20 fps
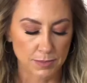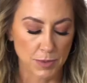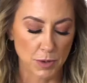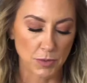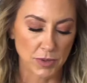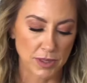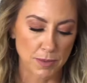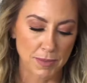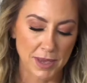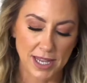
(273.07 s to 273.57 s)
But
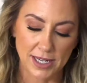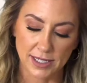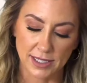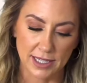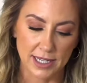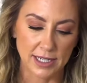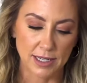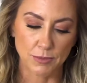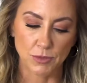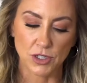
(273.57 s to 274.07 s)
with the
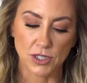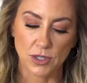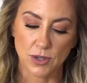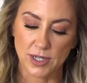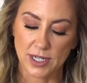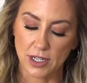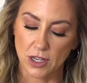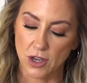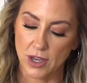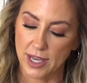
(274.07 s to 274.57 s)
mandolin, I'm just going
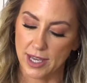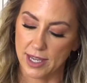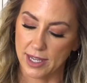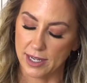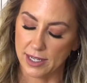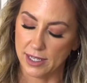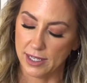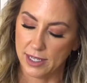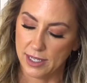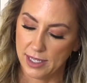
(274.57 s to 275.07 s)
to go ahead,
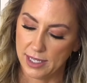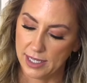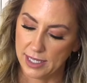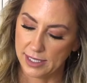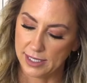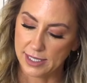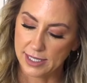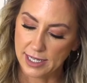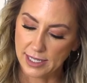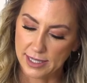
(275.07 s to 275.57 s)

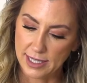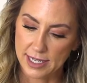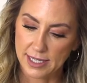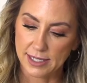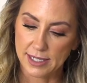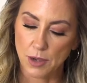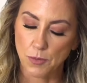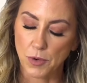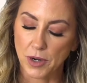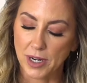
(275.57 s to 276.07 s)
stick this, and we're